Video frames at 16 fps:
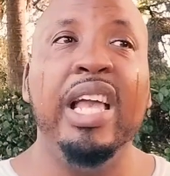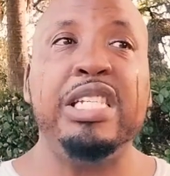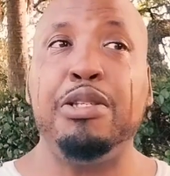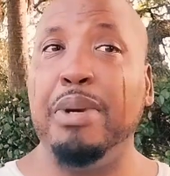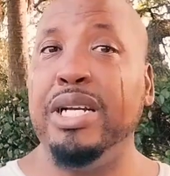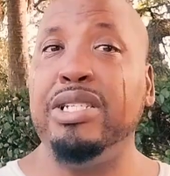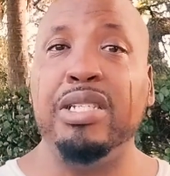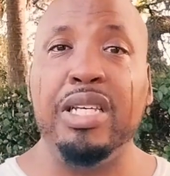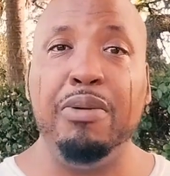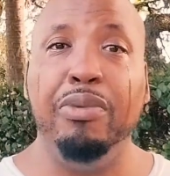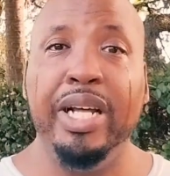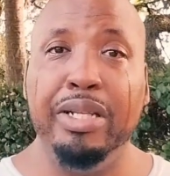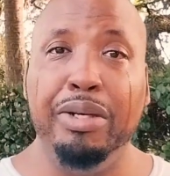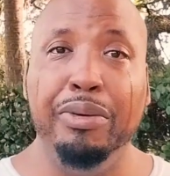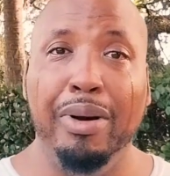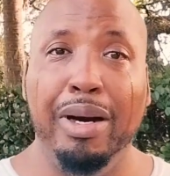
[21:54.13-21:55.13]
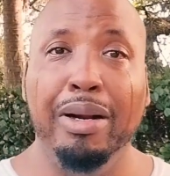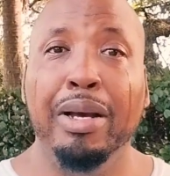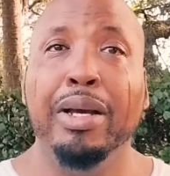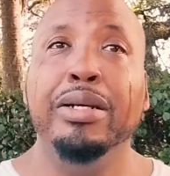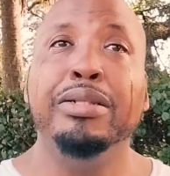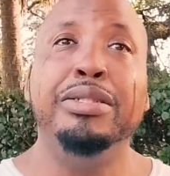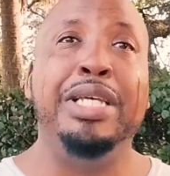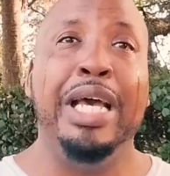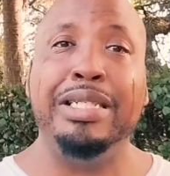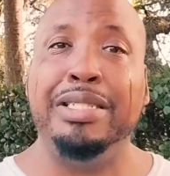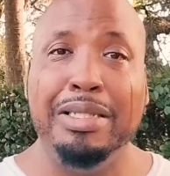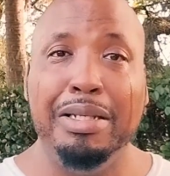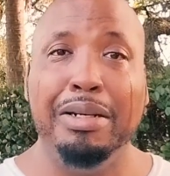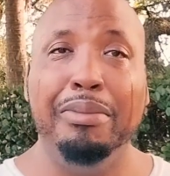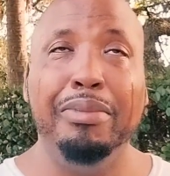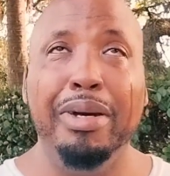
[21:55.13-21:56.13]
especially when you are
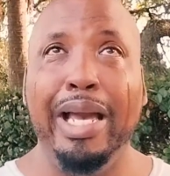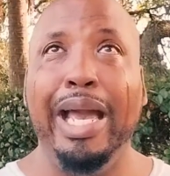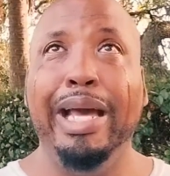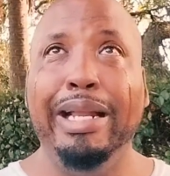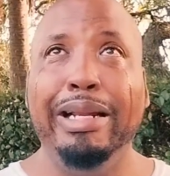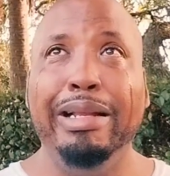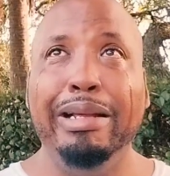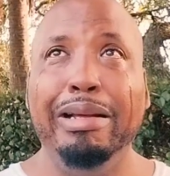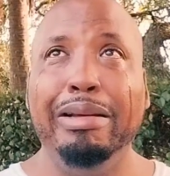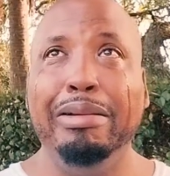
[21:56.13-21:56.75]
texting them and